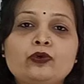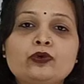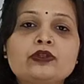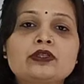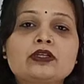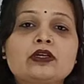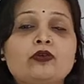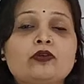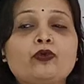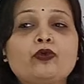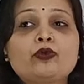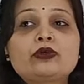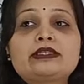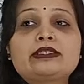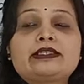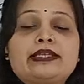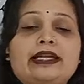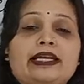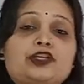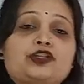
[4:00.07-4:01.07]

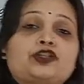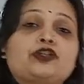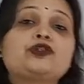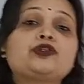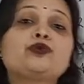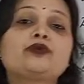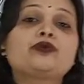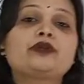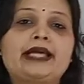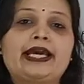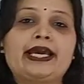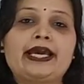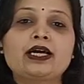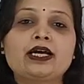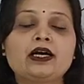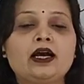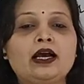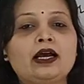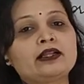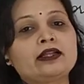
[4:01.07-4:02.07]
whose directions you
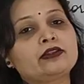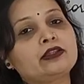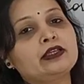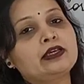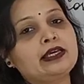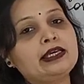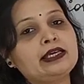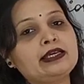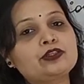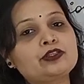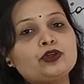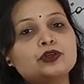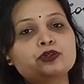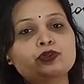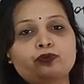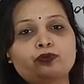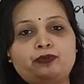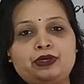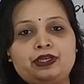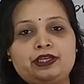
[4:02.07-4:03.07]
take, he is your
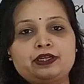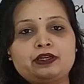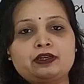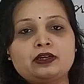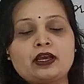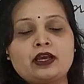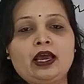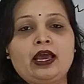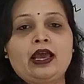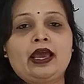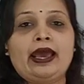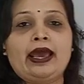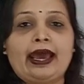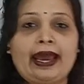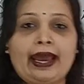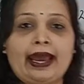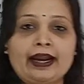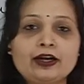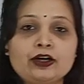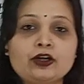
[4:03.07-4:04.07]
superior.
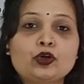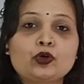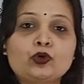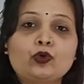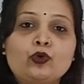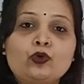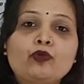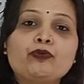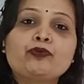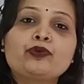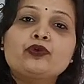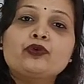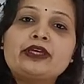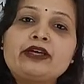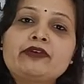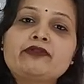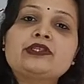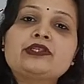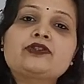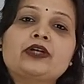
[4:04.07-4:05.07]
And to whom you
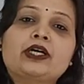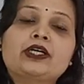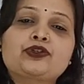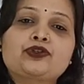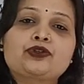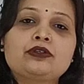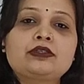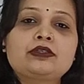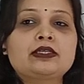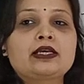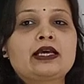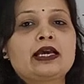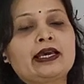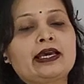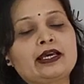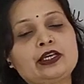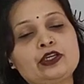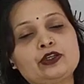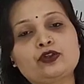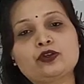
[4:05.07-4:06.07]
give instructions,
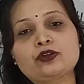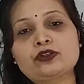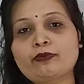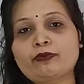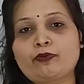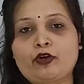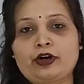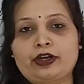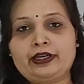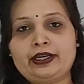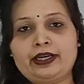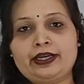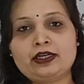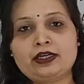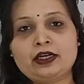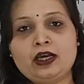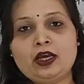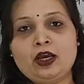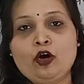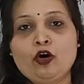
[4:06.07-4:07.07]
he is your subordinate.
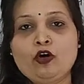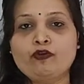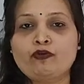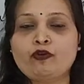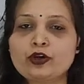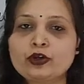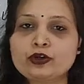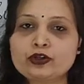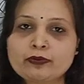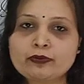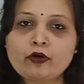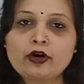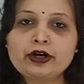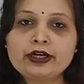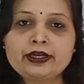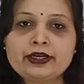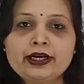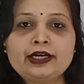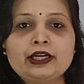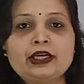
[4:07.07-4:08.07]
For your
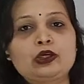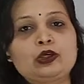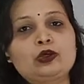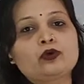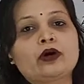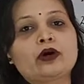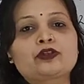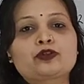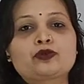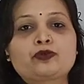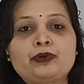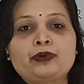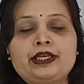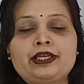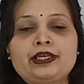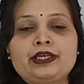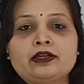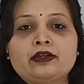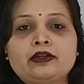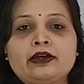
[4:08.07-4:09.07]
subordinate, you are
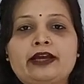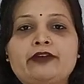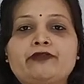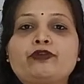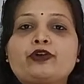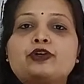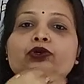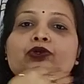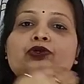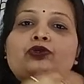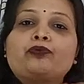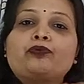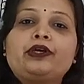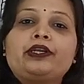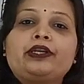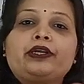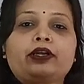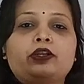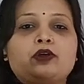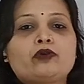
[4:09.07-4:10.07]
superior, and for your
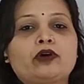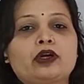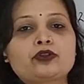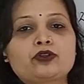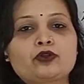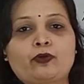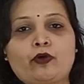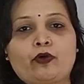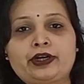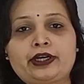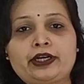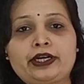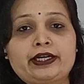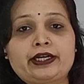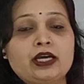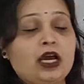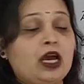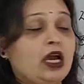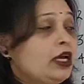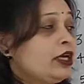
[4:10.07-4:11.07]
superior, you are a subordinate.
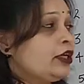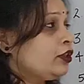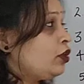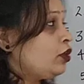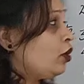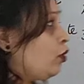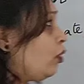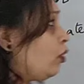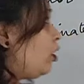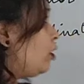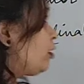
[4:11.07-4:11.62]
The whole